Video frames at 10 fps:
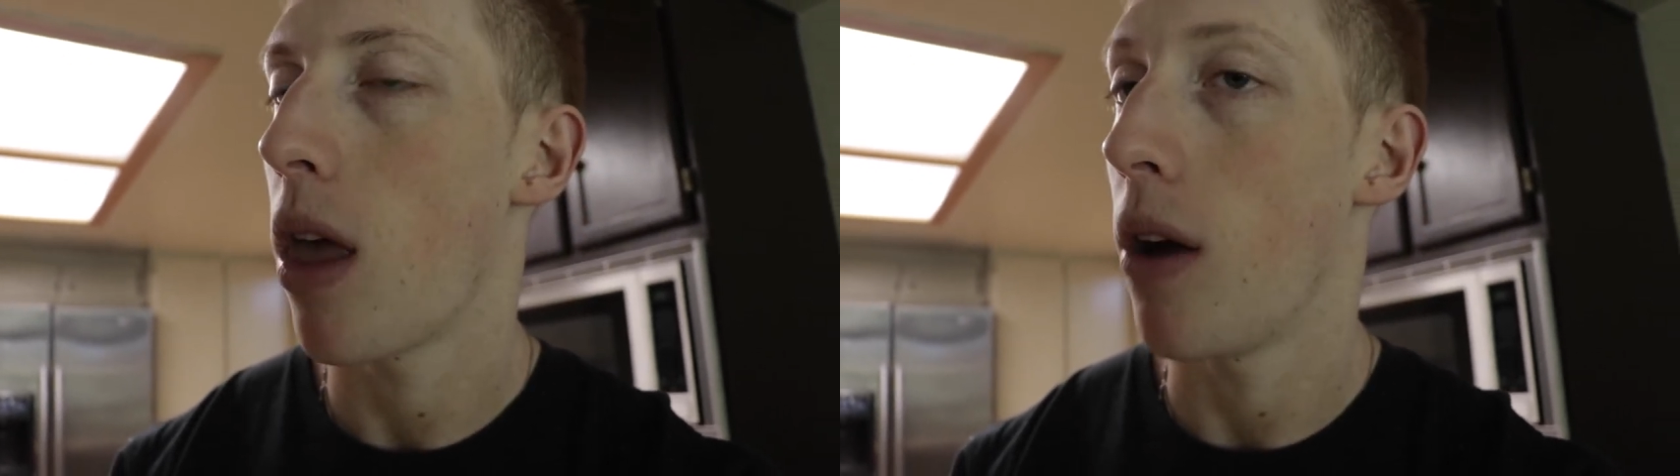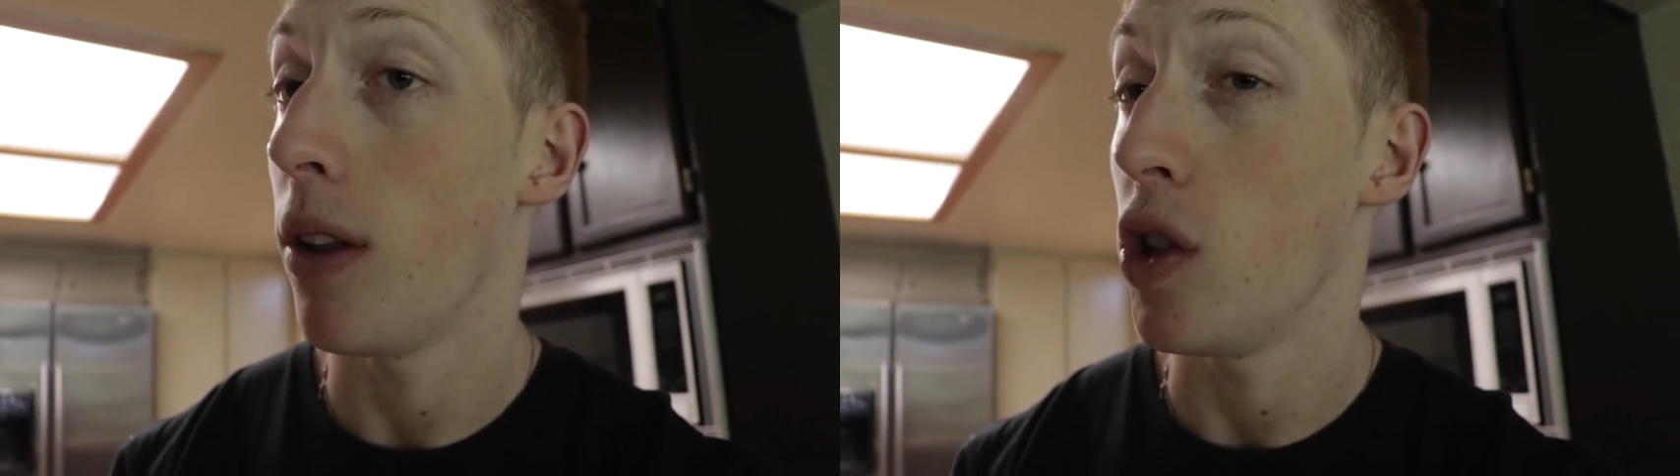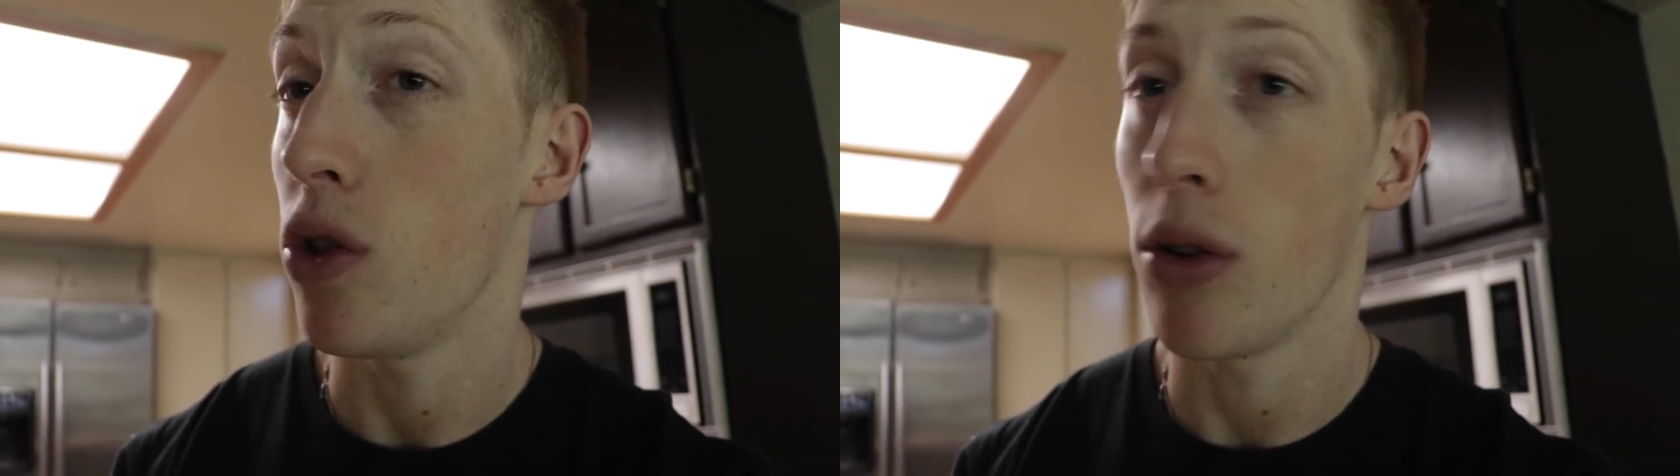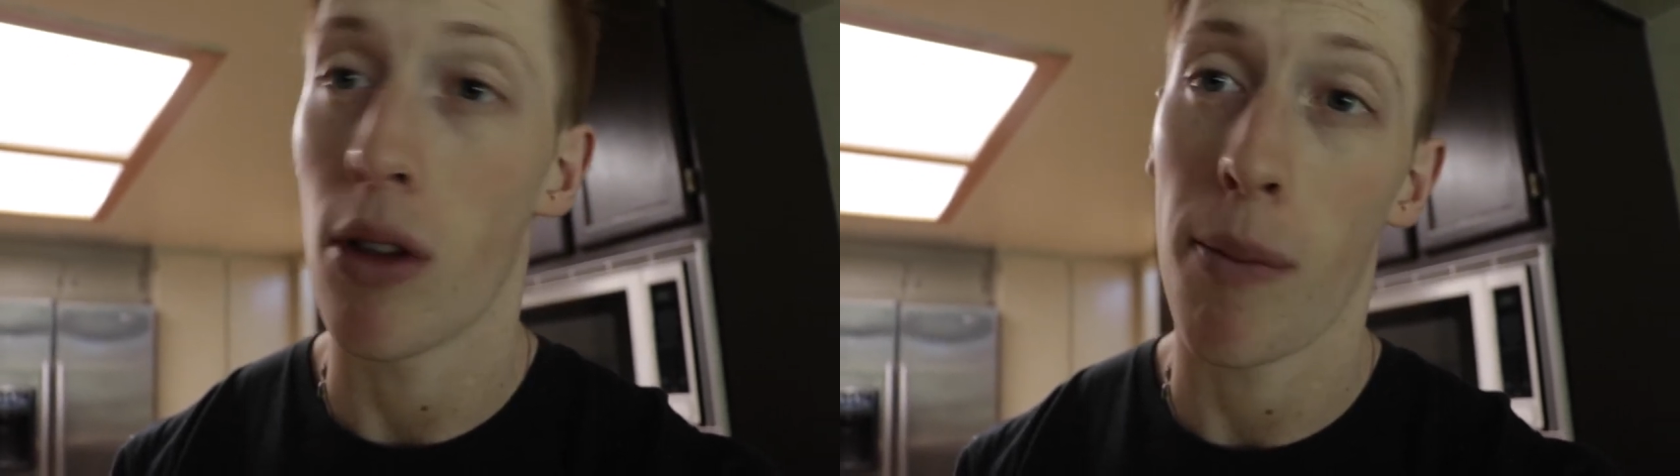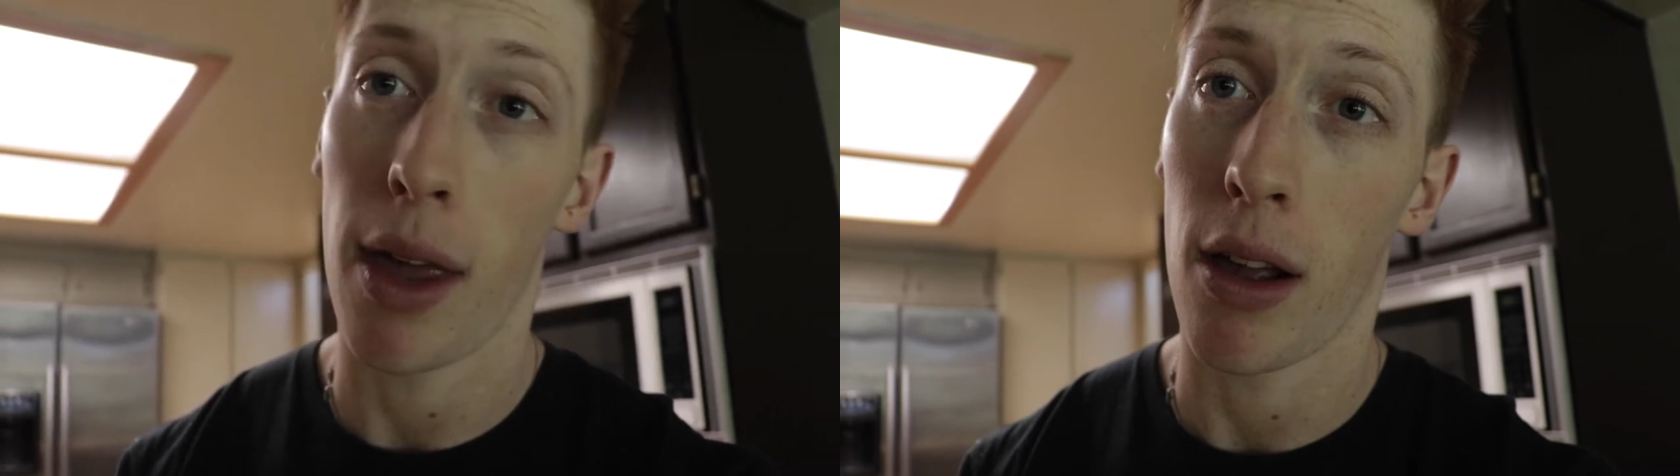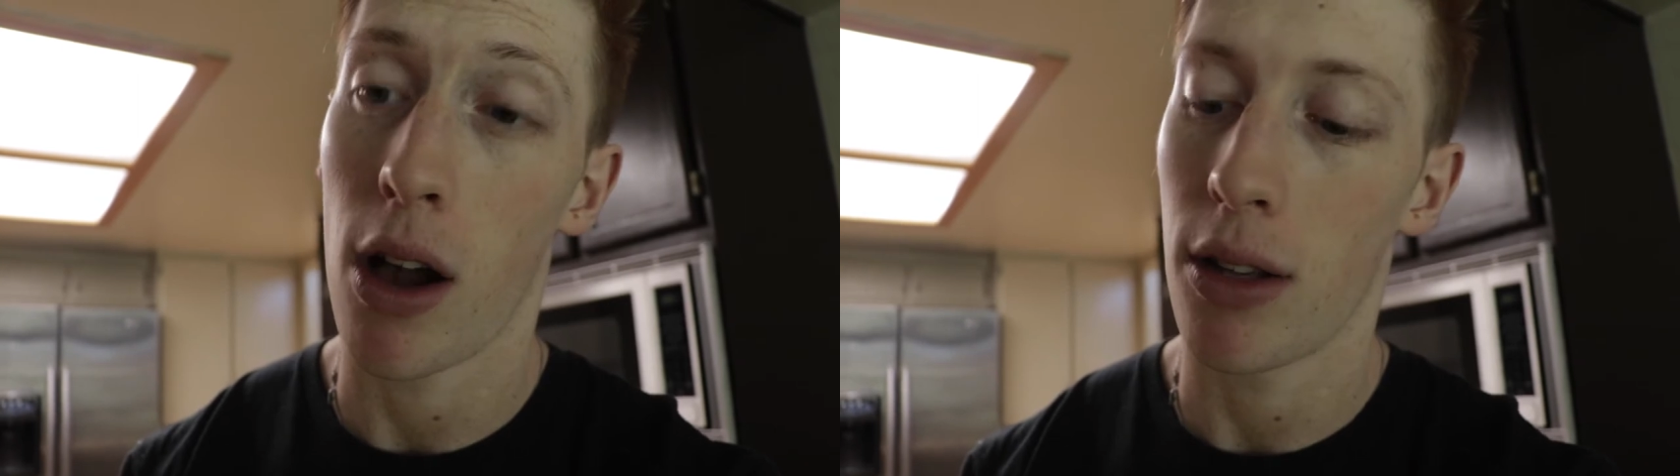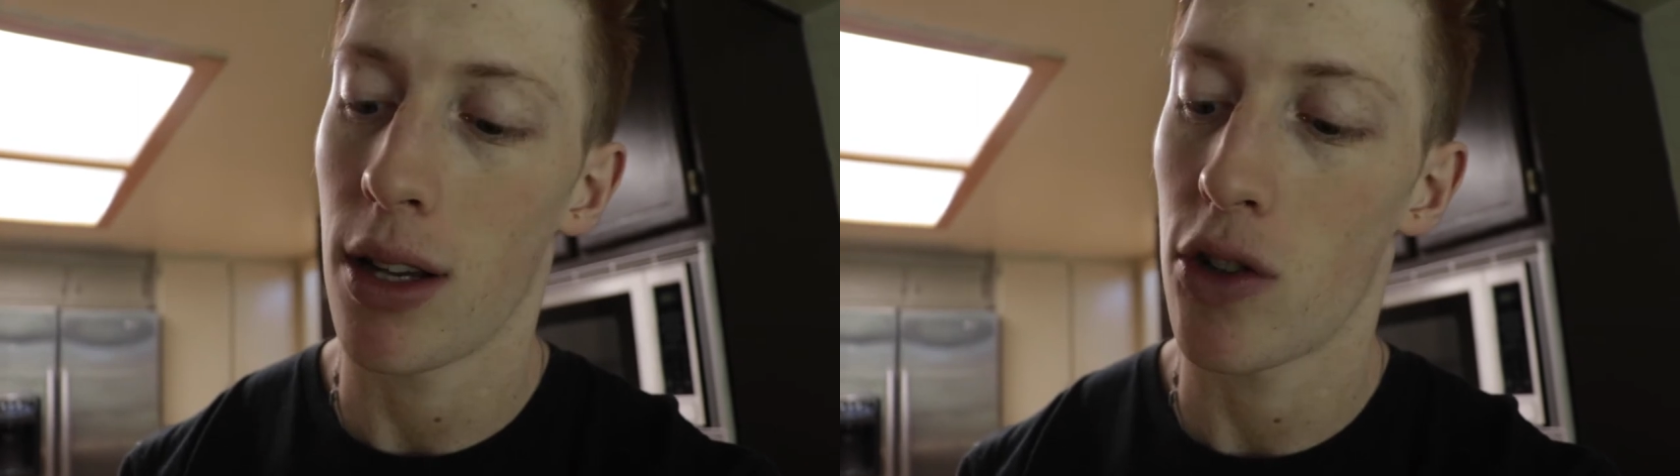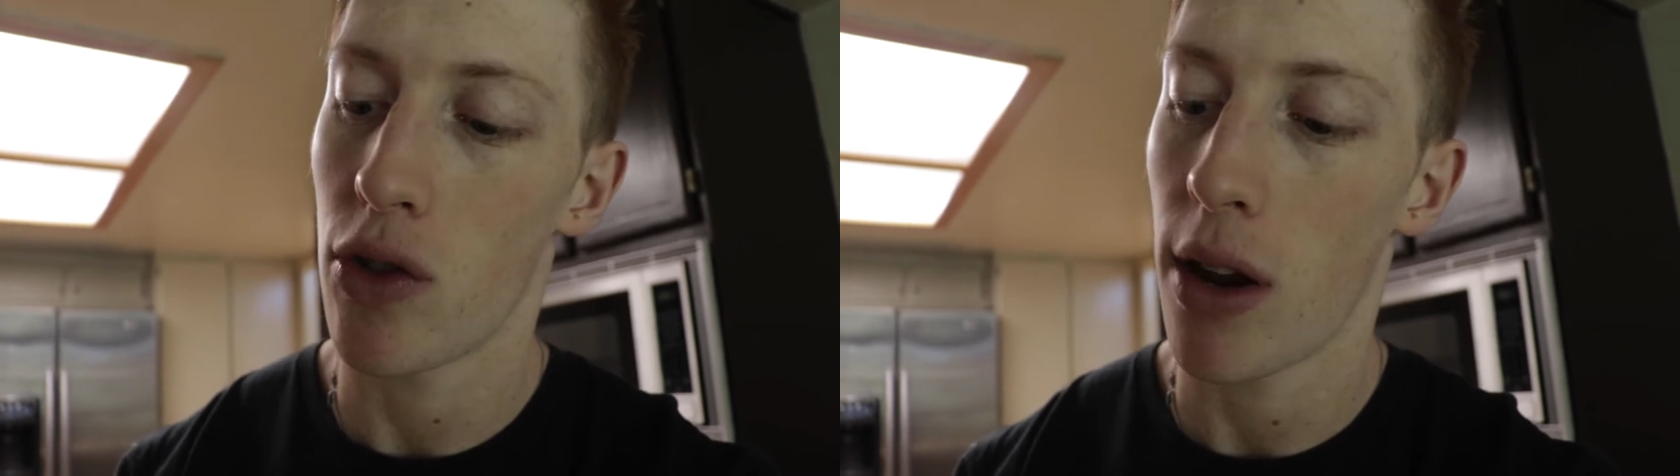ugly truth of being
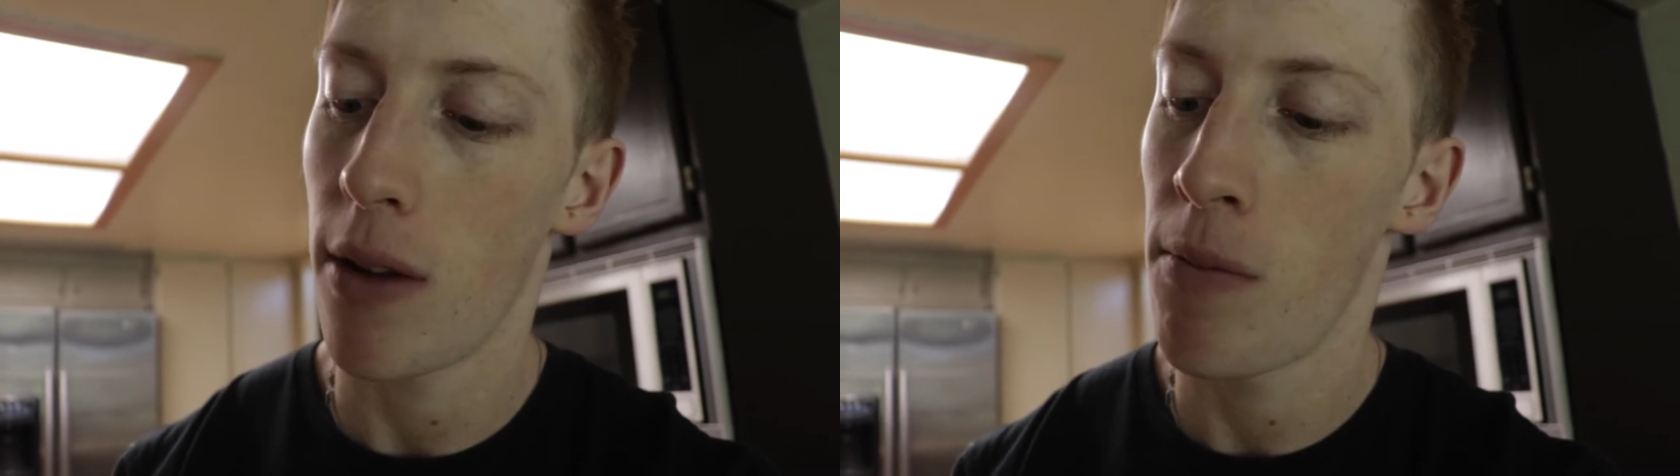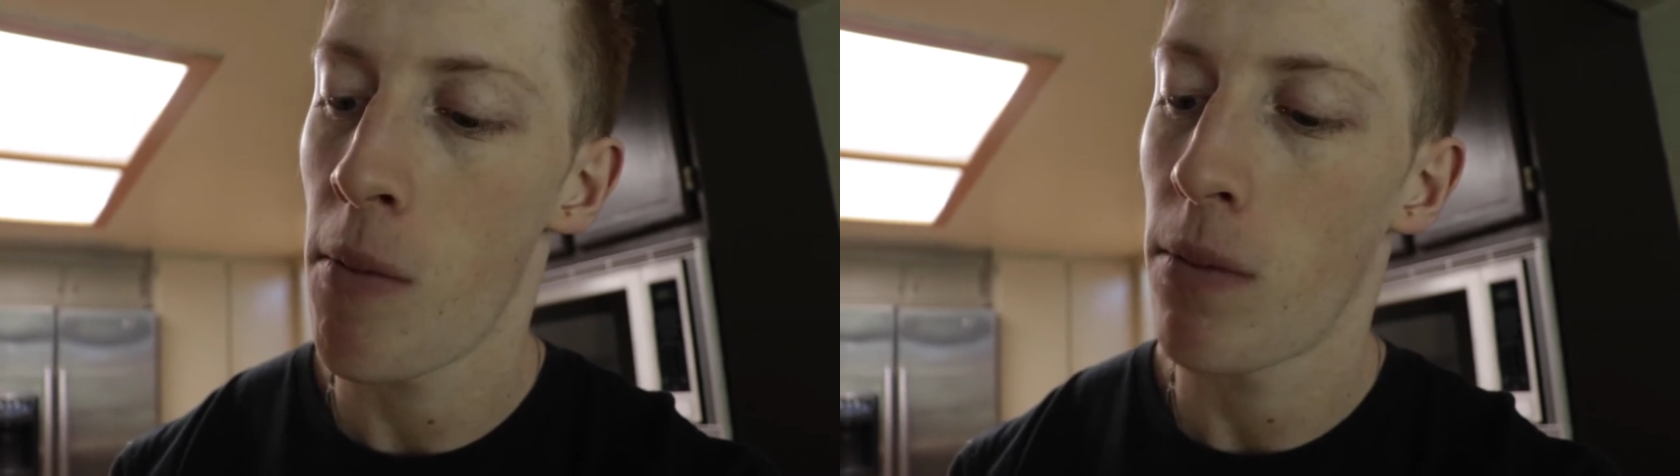contest shredded.